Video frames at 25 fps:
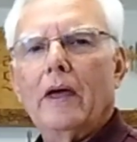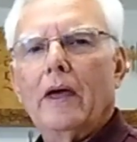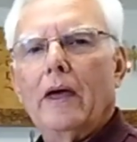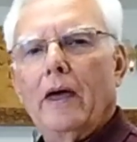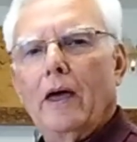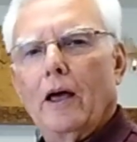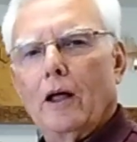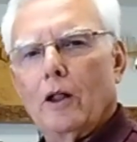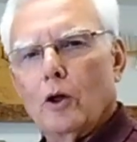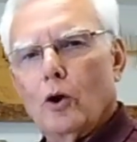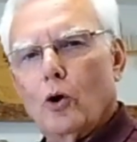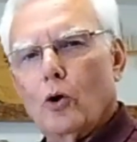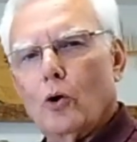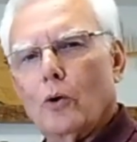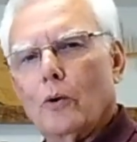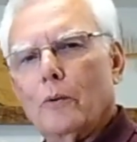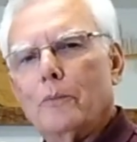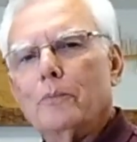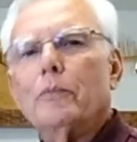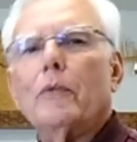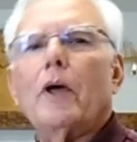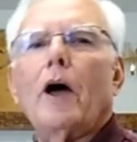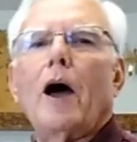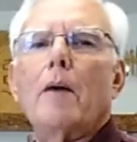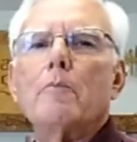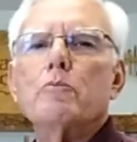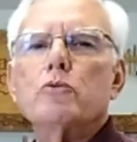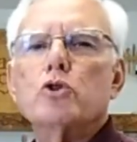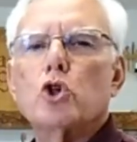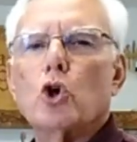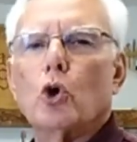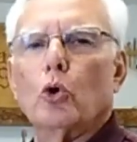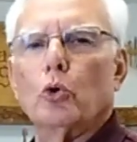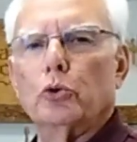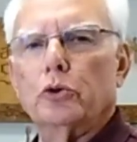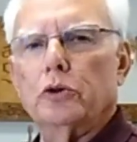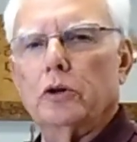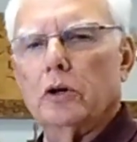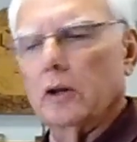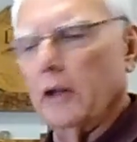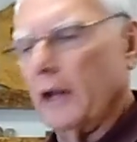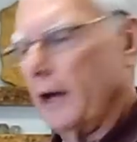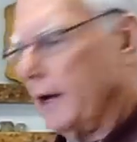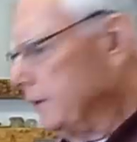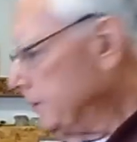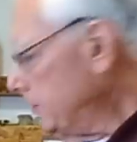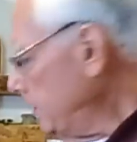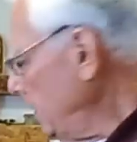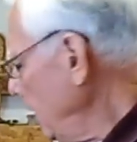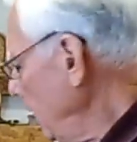Hello, I'm Joe Dillette,